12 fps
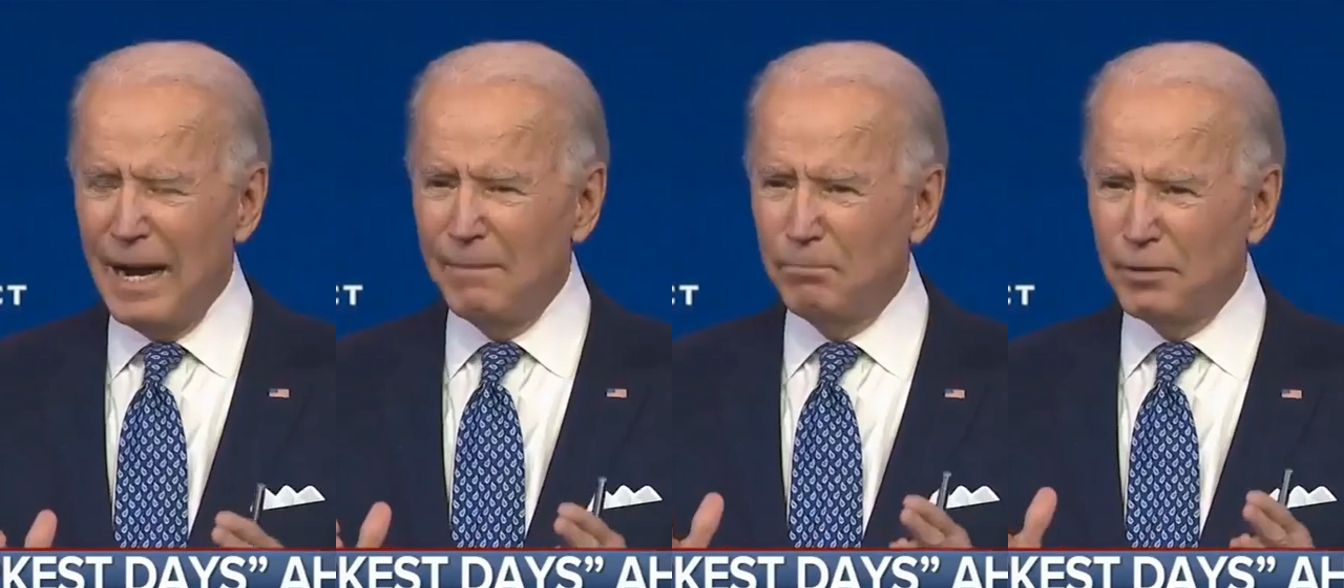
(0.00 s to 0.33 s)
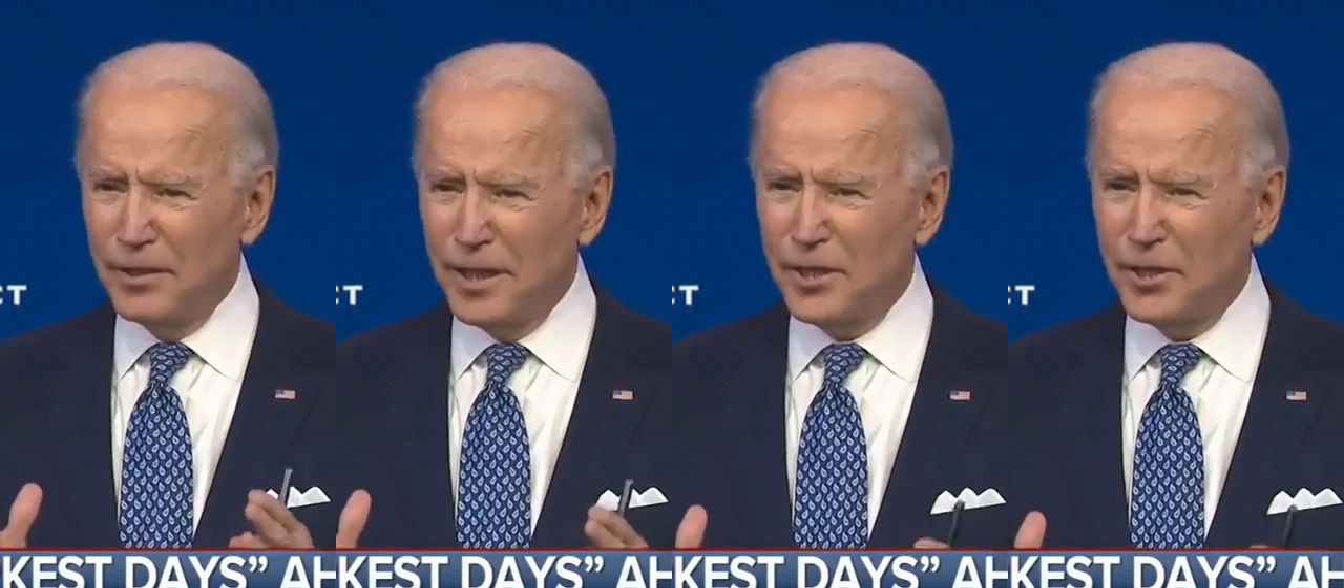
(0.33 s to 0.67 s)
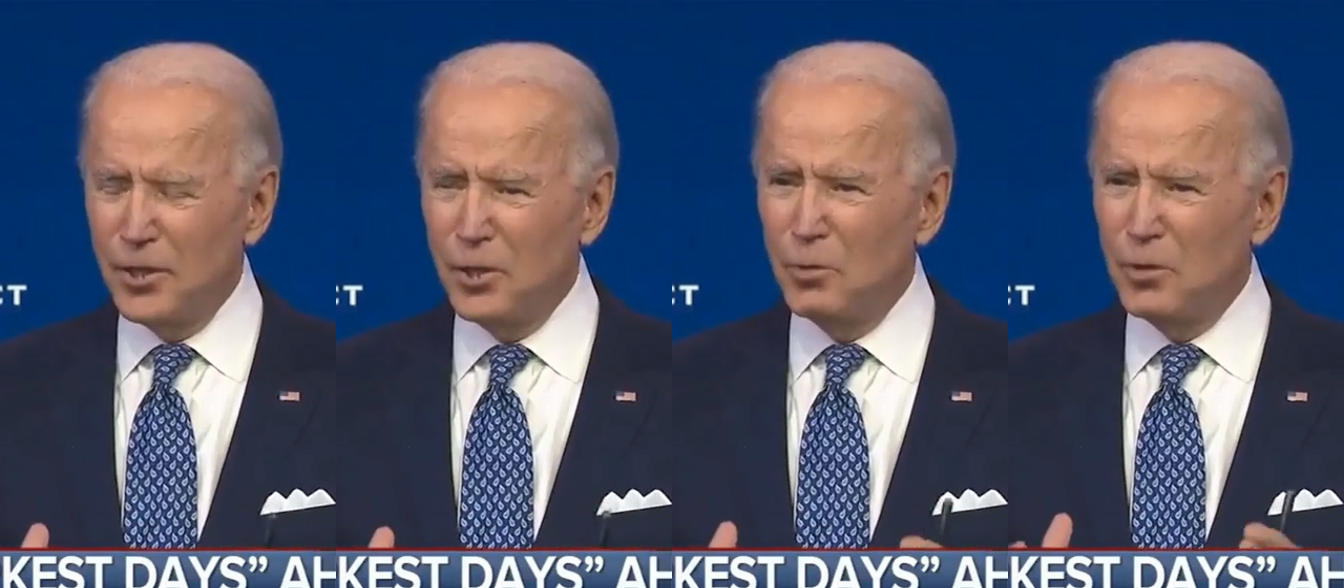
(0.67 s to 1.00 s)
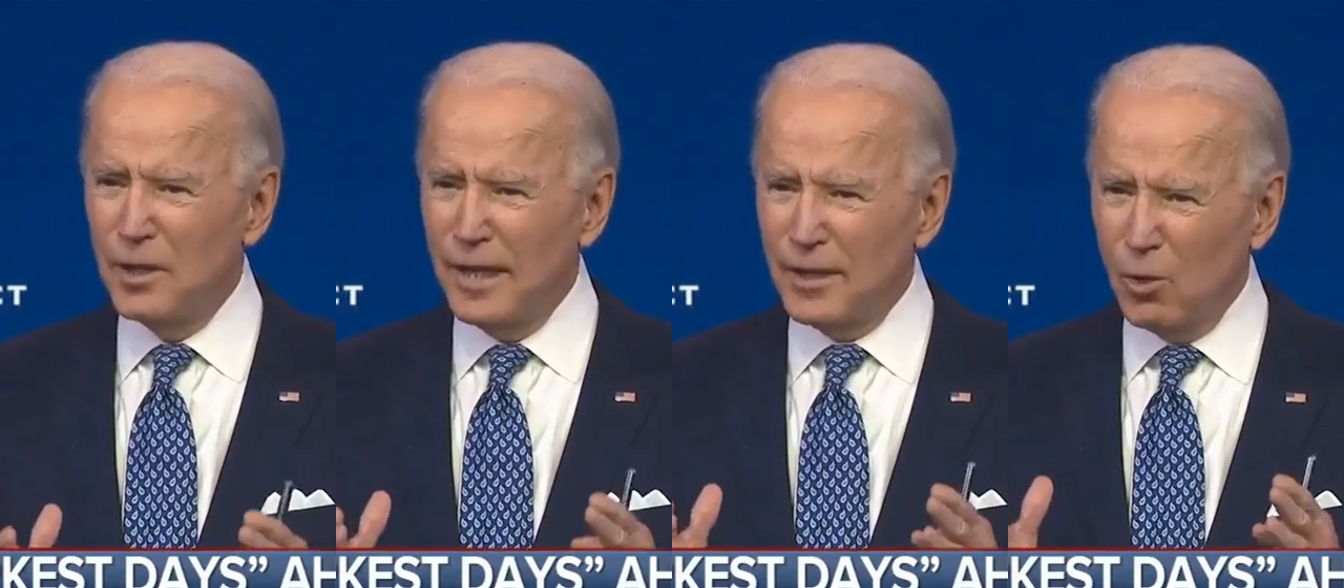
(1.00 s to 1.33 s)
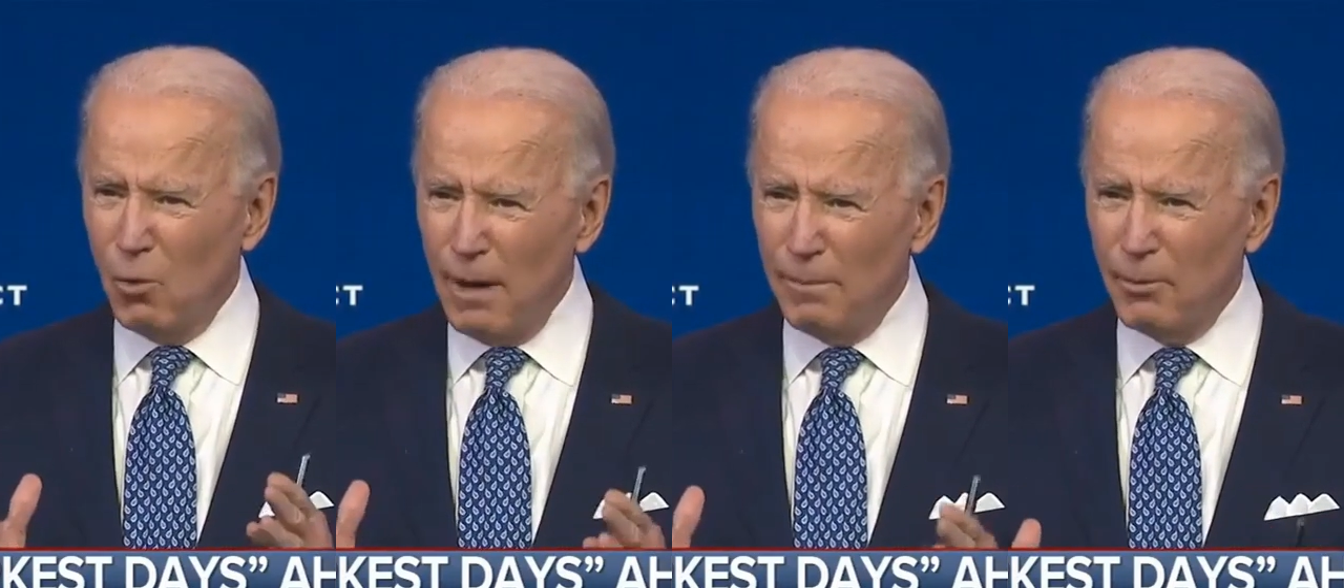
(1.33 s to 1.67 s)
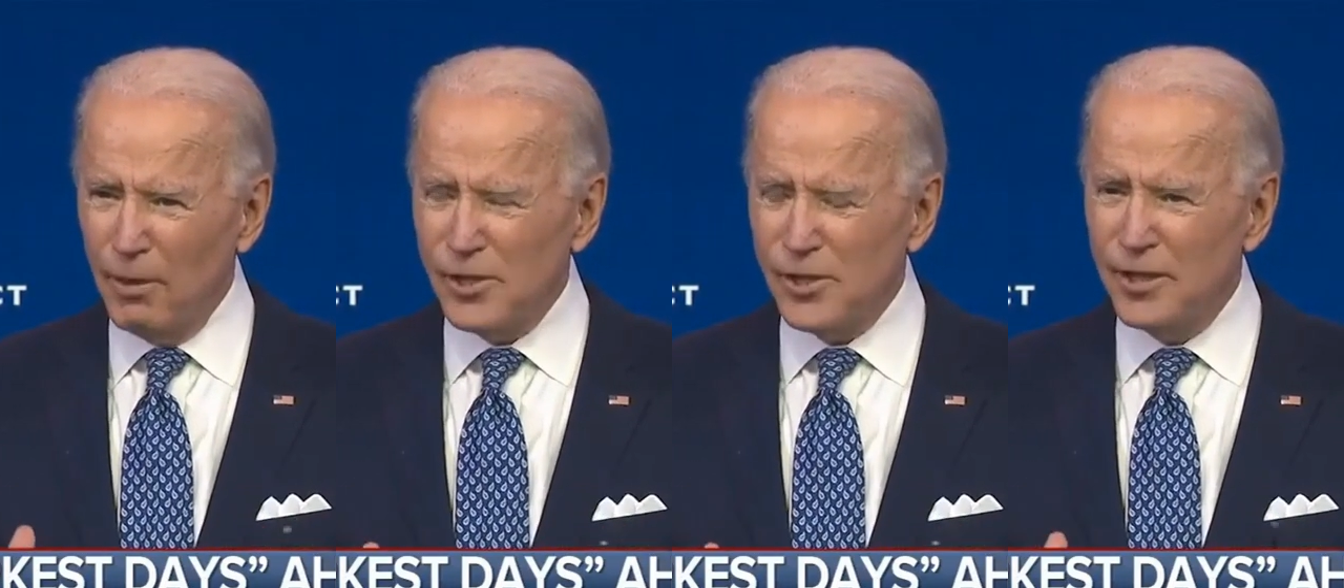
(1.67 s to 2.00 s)
I predict to you we will get
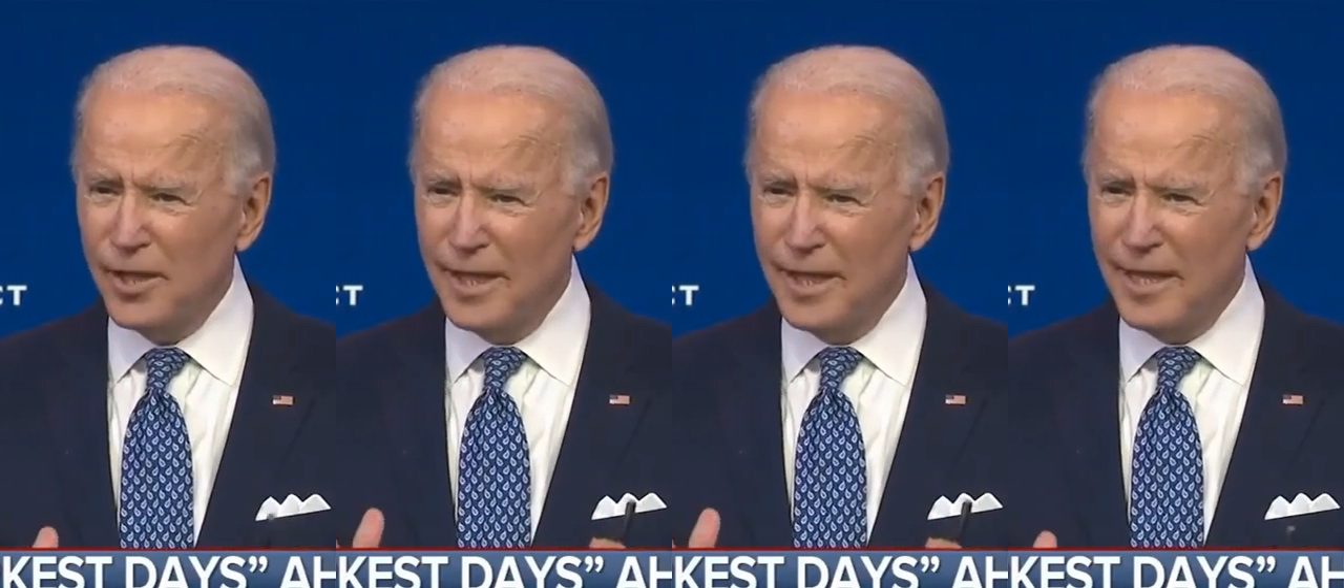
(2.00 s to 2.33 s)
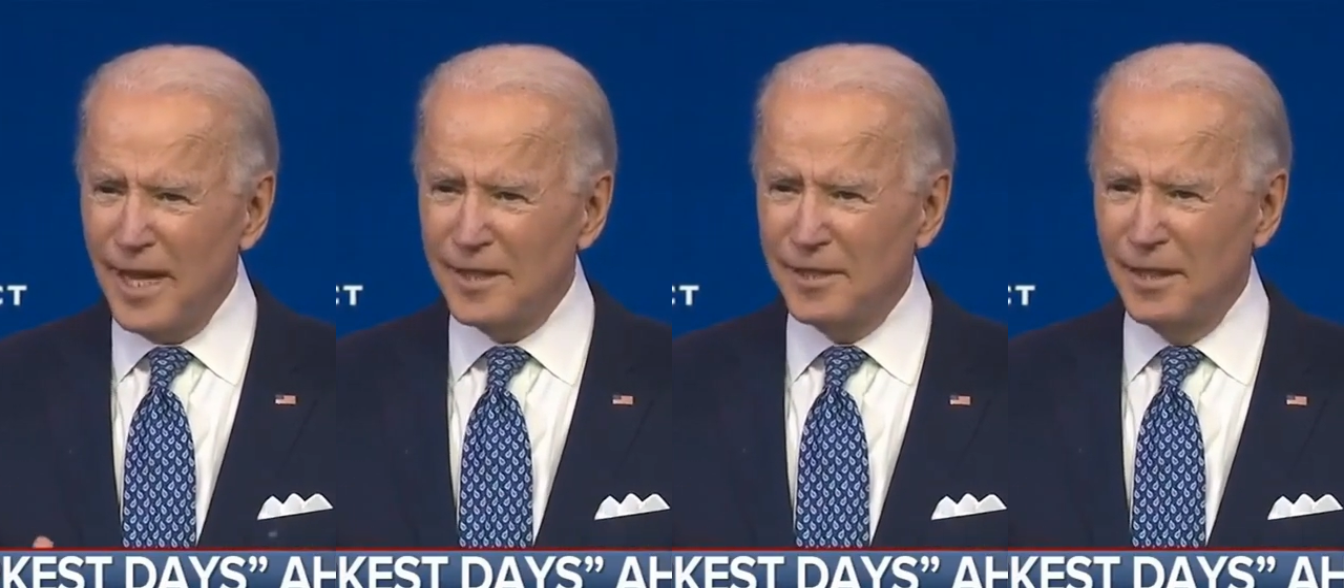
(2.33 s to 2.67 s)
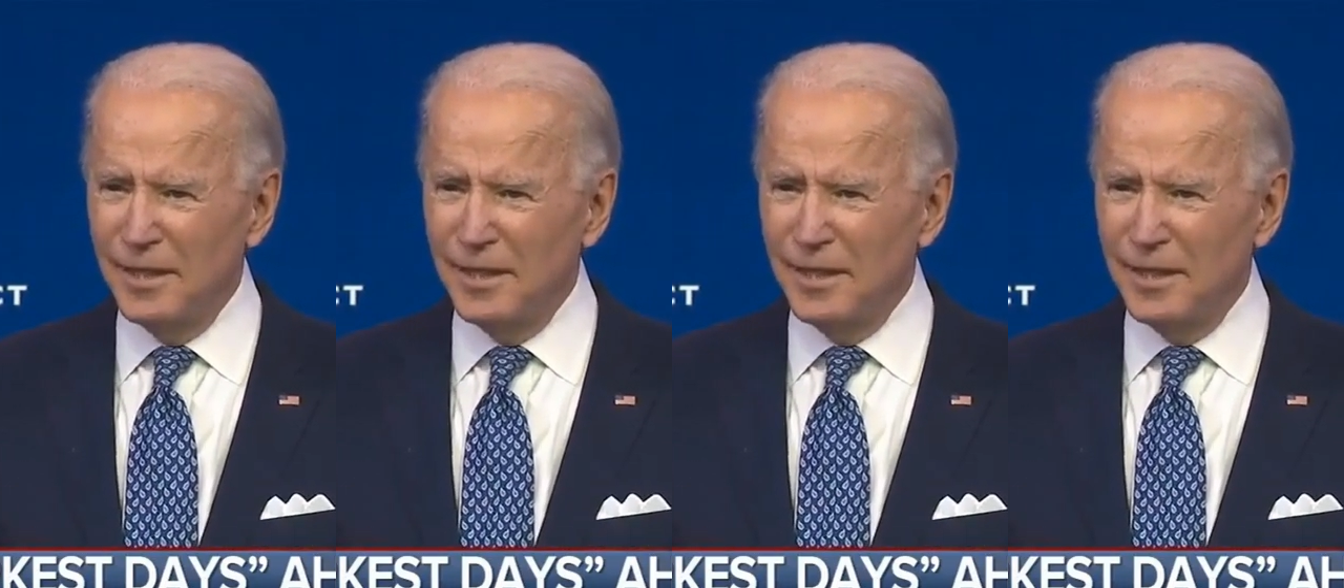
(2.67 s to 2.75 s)
cooperation and get that